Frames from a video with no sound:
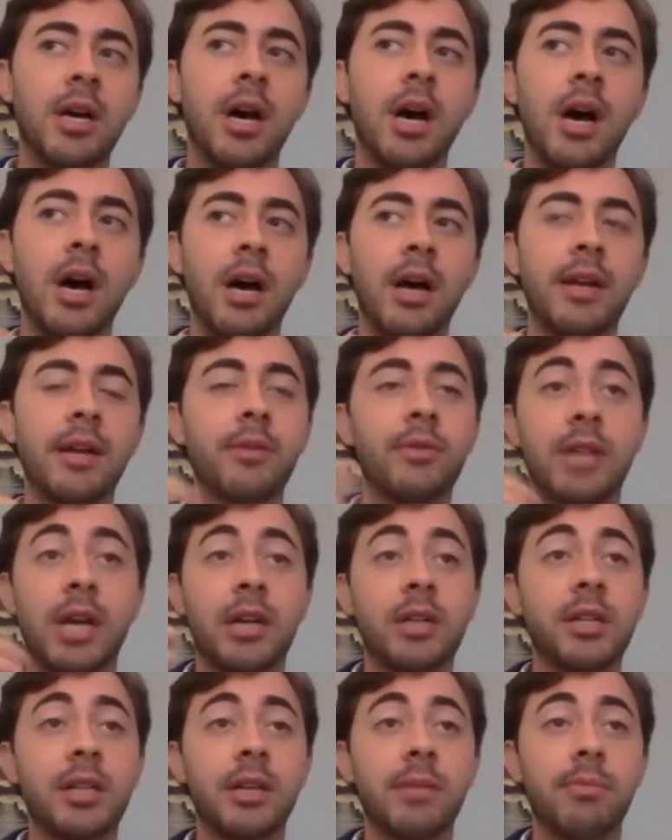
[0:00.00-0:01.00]
uh, and it was
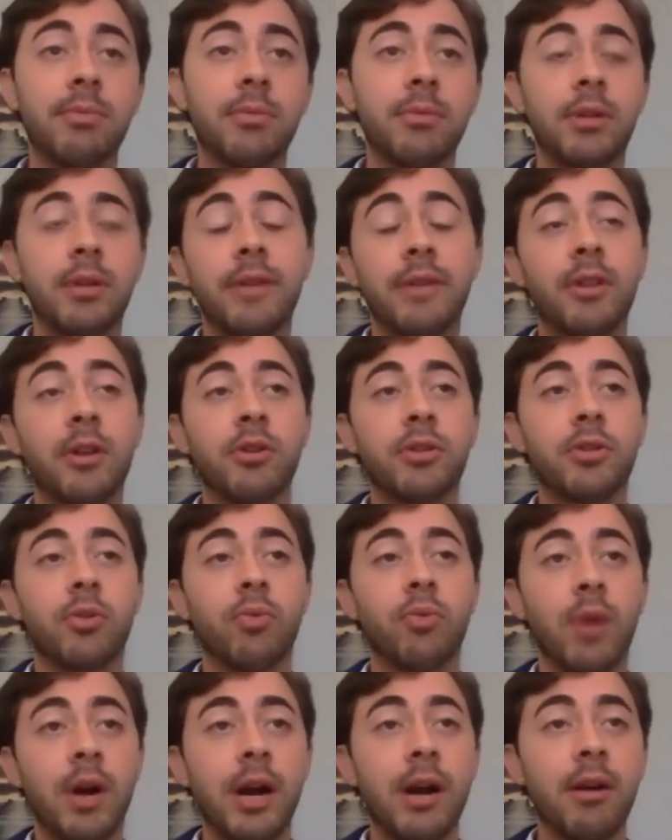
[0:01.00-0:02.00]
actually, even though it's a
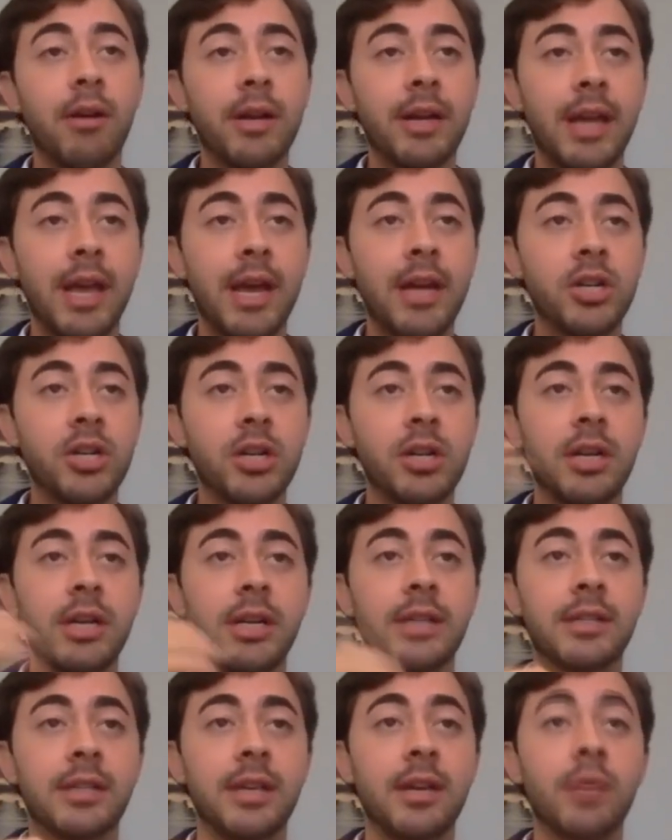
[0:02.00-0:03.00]
rare indication,
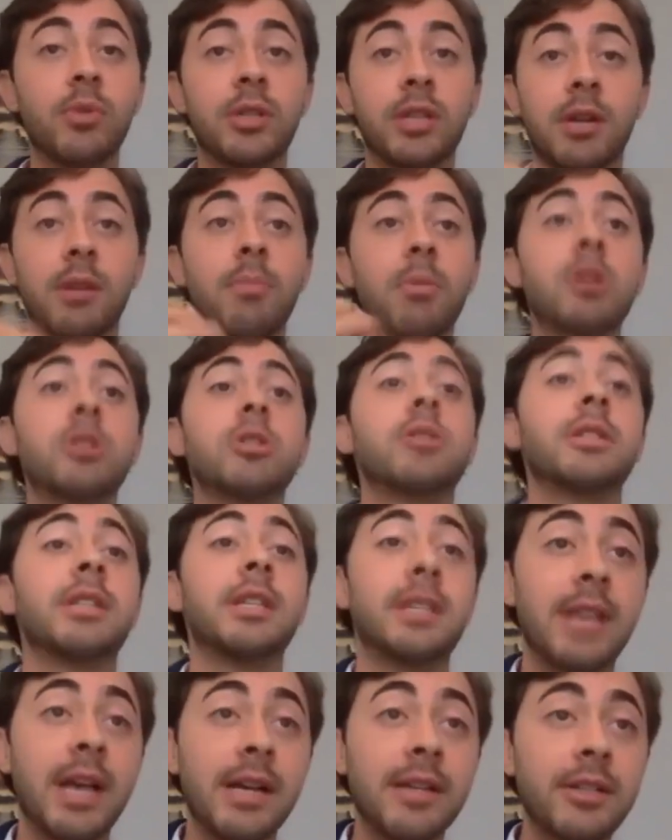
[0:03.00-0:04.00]
it's, it was a commercial
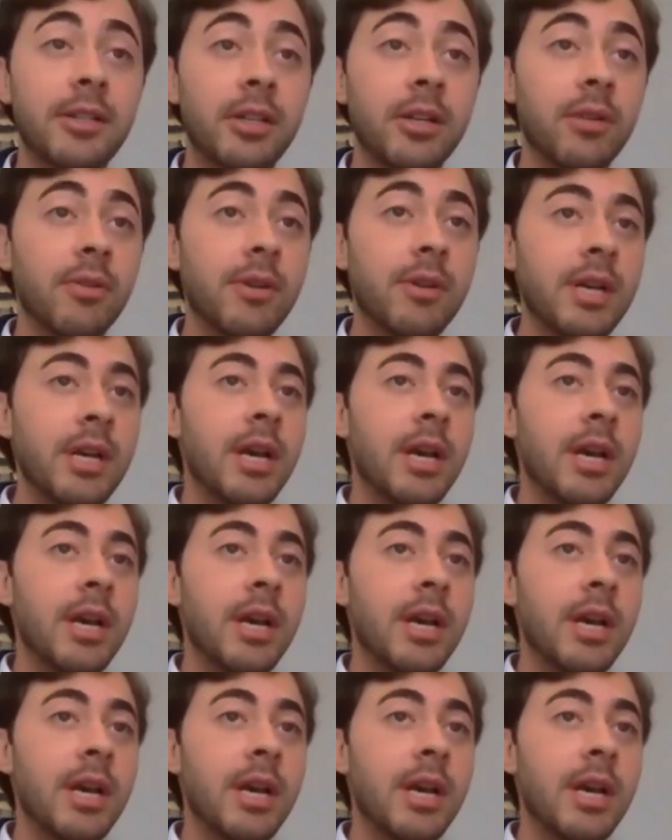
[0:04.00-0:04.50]
success too.